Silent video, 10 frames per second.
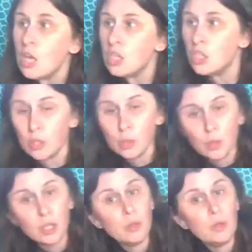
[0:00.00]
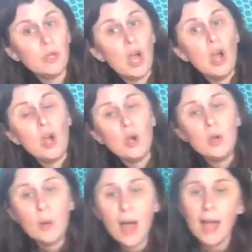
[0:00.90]
Do you know
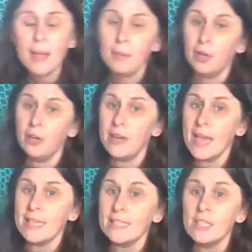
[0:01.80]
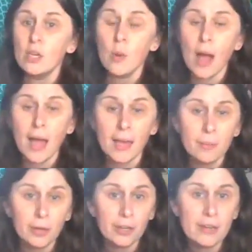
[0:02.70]
who hibernates, who
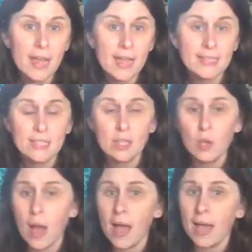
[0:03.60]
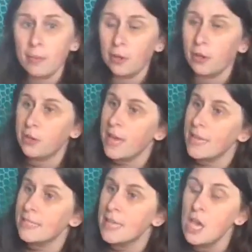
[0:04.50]
hibernates, who
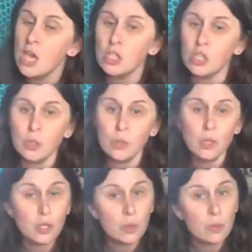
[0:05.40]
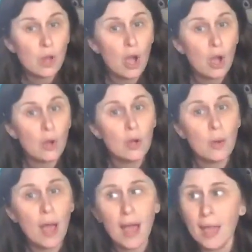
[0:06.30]
hibernates? Do you know who
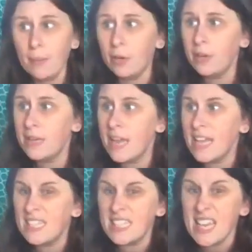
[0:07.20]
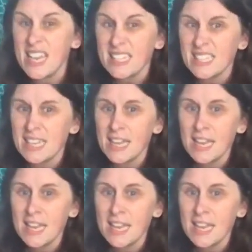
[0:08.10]
hibernates? It's